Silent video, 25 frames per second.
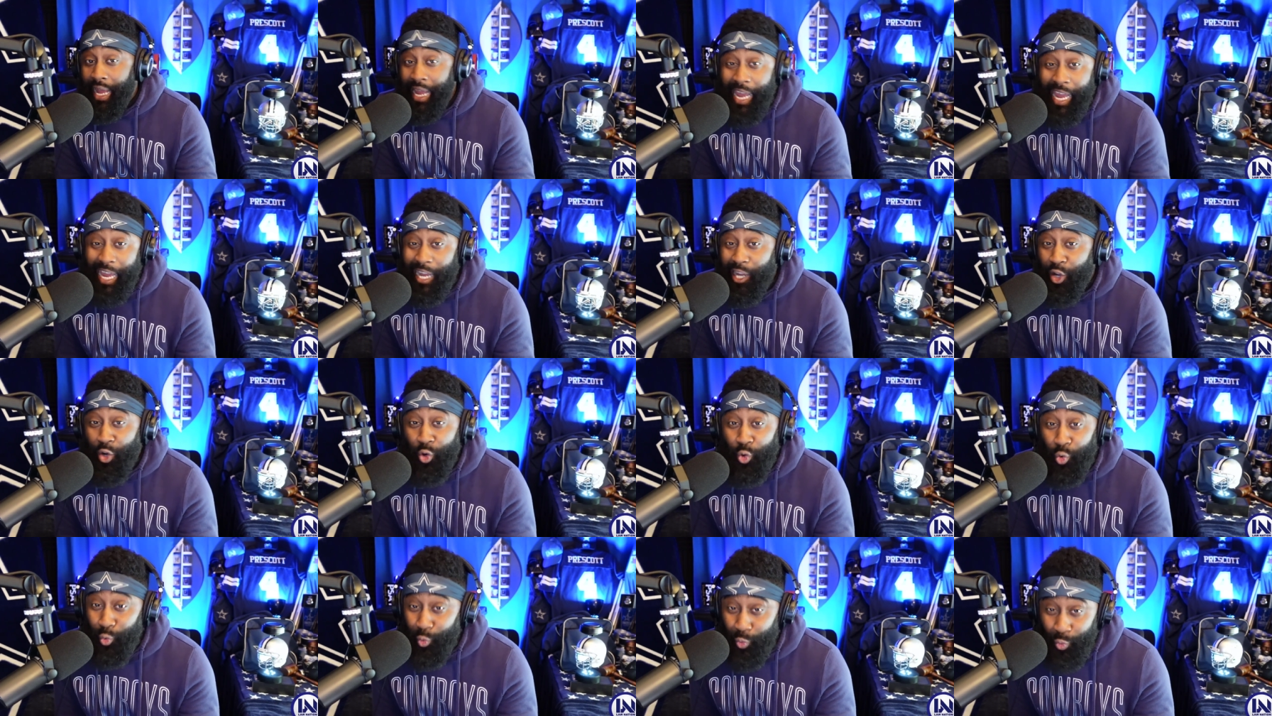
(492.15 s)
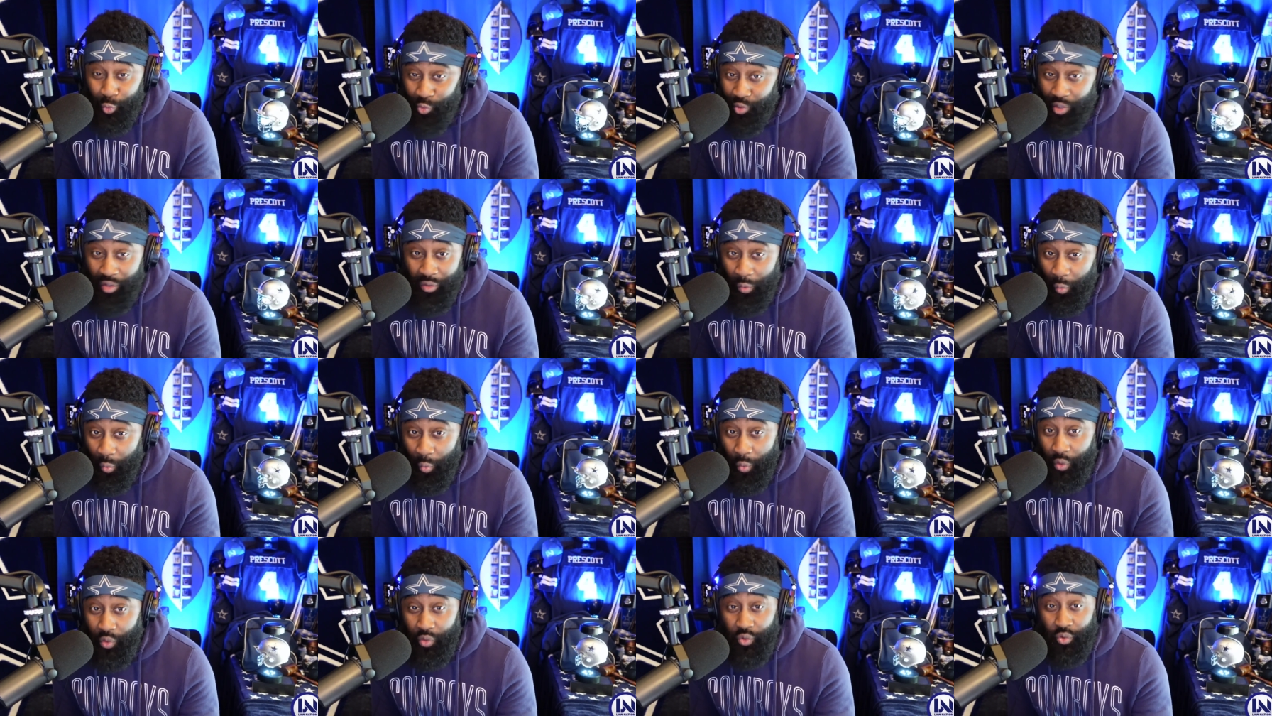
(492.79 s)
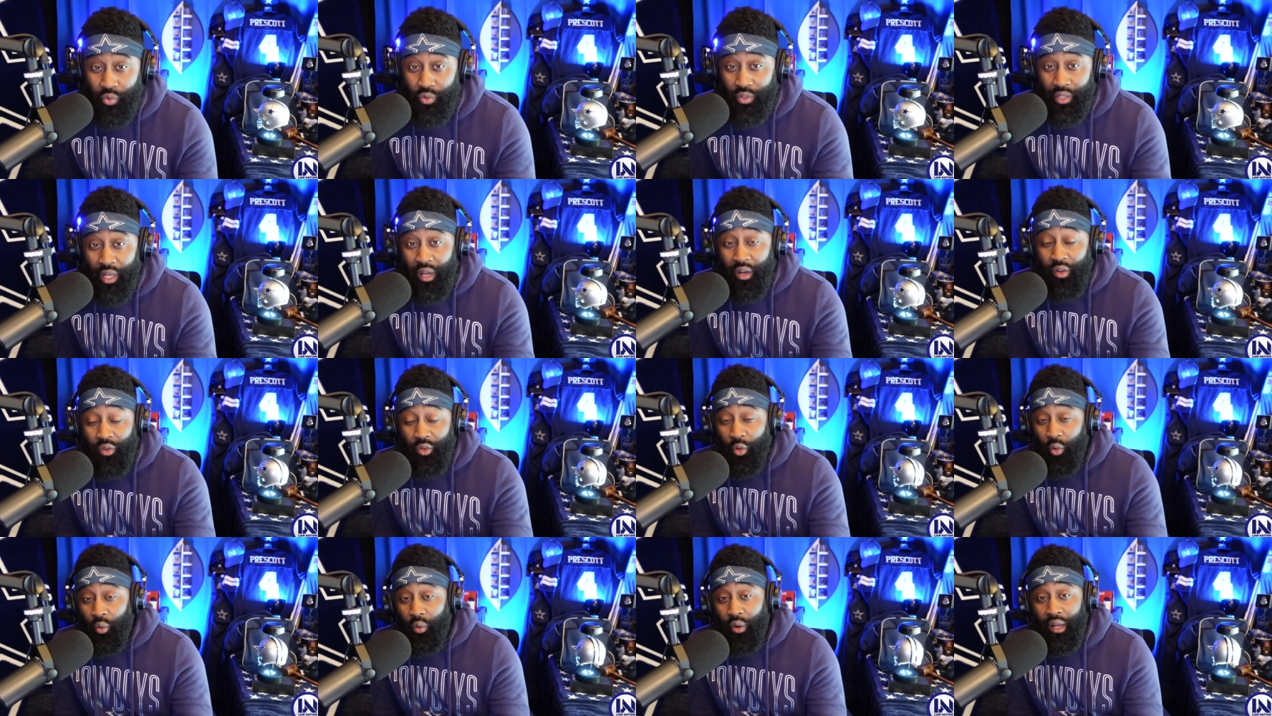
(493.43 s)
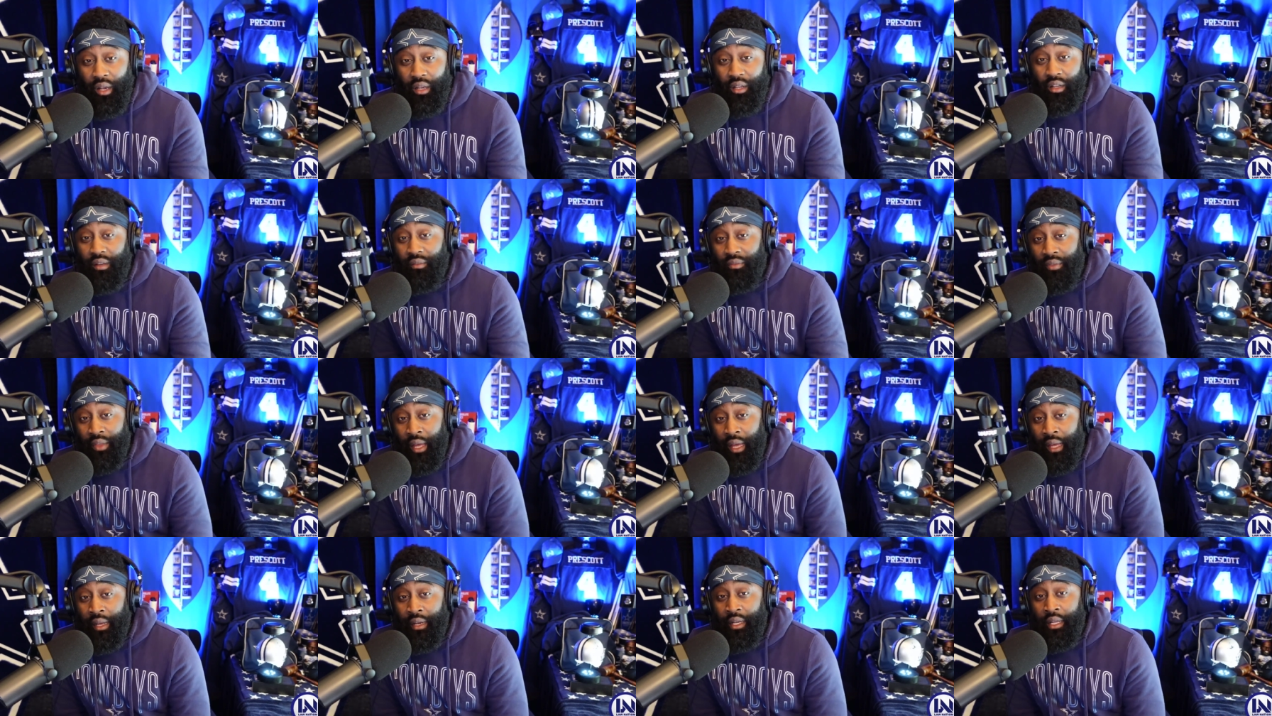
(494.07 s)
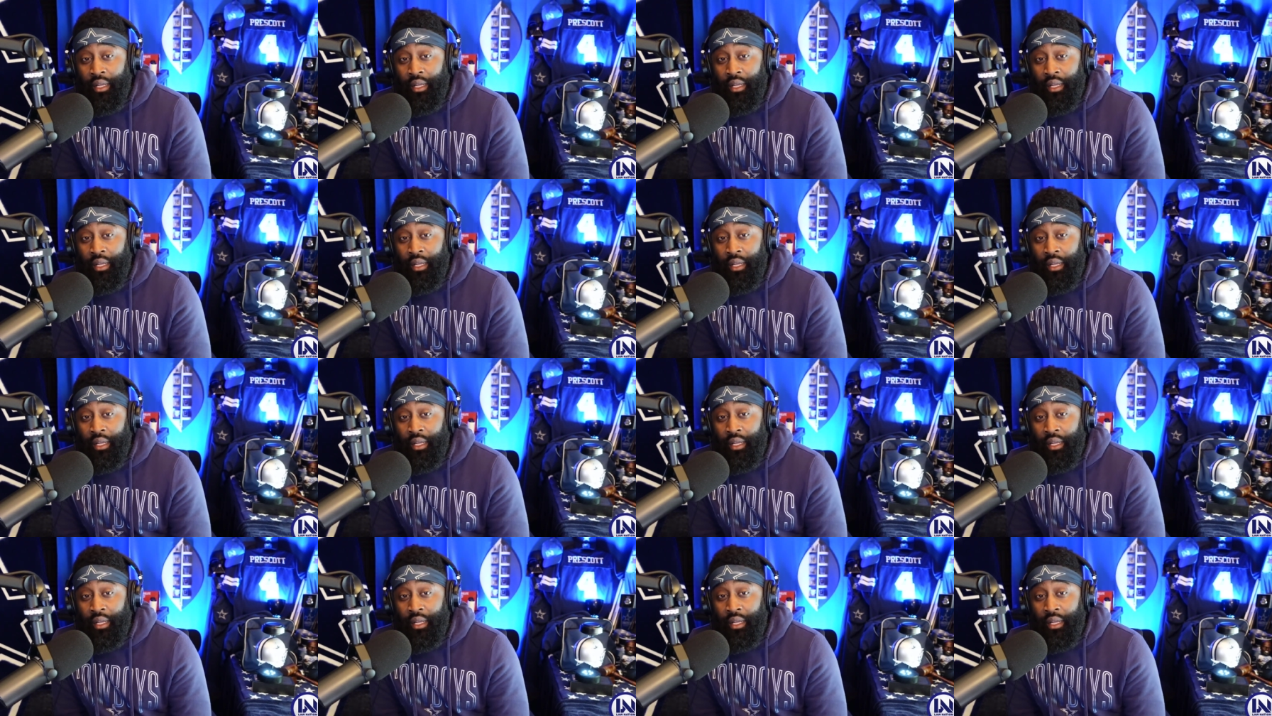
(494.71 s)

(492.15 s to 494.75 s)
echoes of the whistle. Y'all know I love that.